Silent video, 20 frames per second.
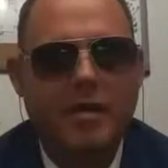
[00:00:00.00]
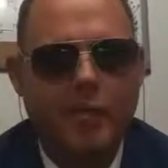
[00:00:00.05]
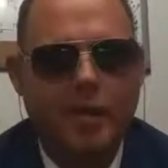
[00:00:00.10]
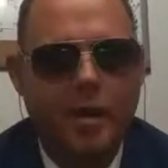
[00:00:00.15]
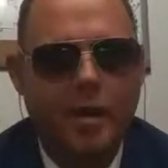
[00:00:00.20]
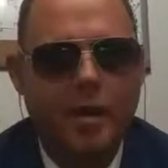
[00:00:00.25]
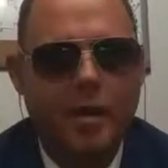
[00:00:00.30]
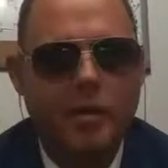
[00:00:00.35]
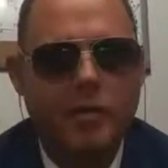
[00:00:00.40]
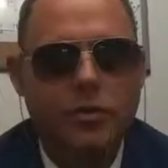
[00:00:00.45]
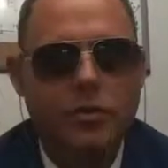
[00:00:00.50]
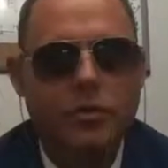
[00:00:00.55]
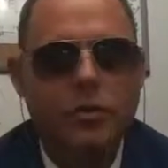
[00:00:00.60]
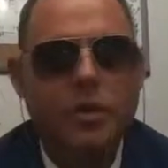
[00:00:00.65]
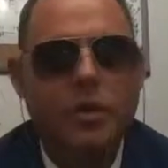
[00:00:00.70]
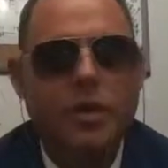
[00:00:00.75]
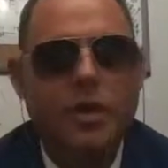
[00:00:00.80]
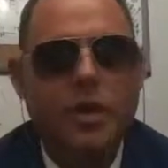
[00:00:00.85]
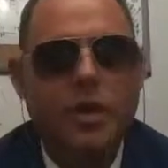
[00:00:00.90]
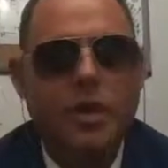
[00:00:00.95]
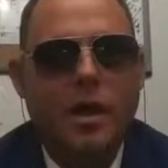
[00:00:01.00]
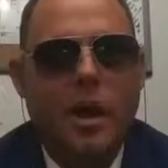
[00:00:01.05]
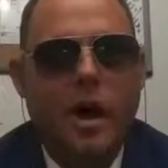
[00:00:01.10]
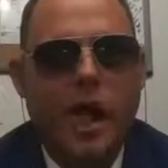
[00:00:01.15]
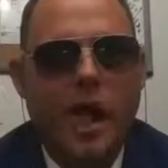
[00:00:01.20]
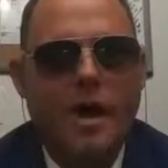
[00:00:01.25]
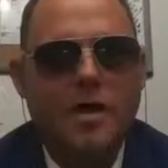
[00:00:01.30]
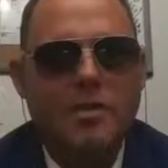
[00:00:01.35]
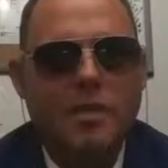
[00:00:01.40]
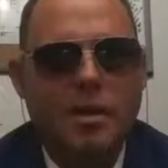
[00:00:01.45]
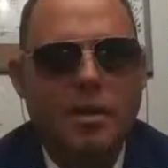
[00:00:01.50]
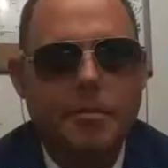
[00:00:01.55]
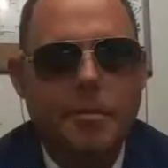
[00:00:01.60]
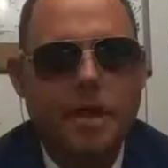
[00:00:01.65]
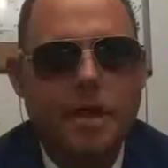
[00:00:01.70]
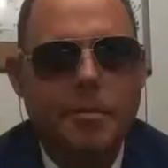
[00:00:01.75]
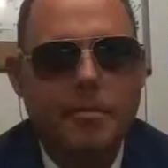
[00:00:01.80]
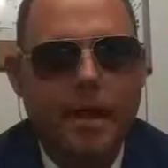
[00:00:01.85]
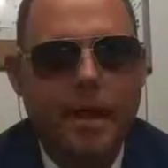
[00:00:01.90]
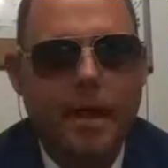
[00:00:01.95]
videos asking
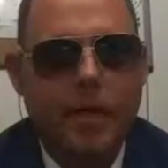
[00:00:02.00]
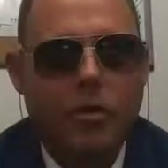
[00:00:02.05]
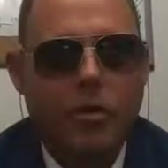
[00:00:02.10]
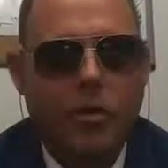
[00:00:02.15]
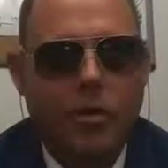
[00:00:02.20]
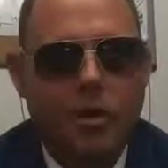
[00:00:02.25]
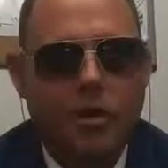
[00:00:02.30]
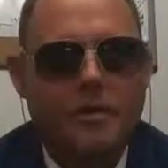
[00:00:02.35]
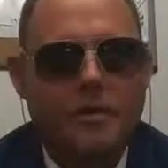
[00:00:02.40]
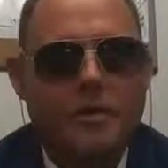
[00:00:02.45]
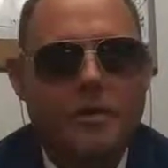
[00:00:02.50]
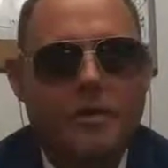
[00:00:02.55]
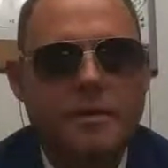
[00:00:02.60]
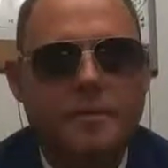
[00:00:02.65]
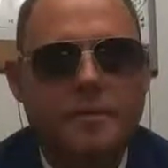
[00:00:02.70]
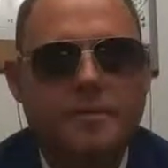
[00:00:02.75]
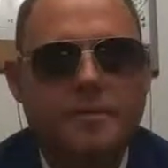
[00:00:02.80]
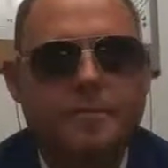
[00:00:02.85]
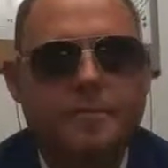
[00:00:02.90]
me about Chris.